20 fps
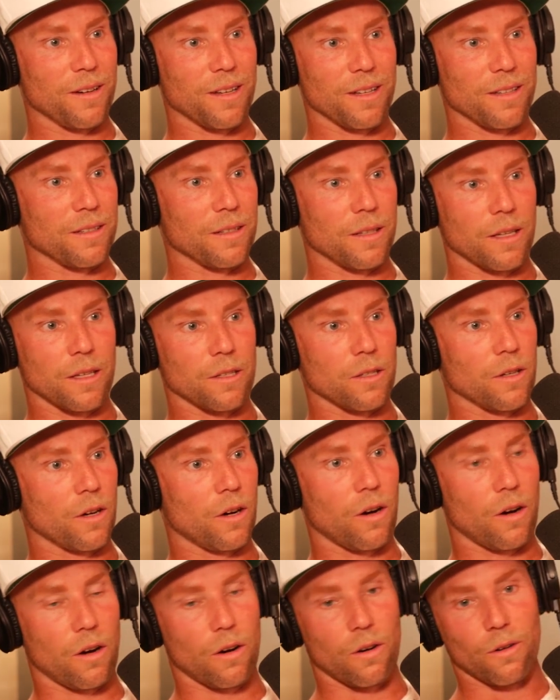it's
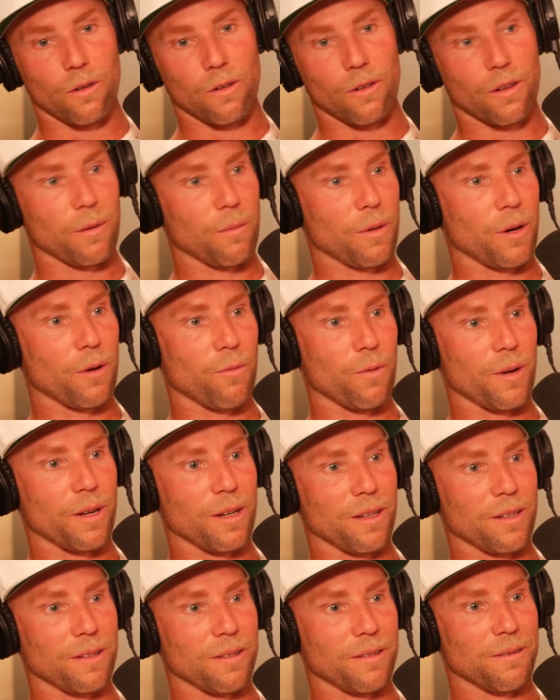all about
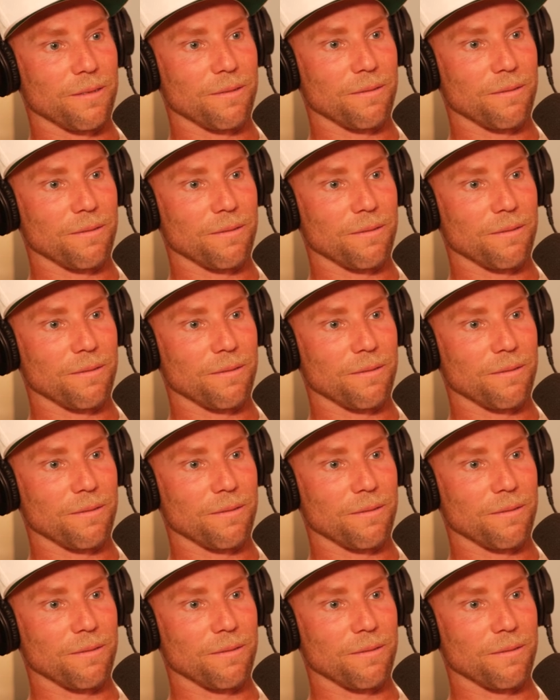winning.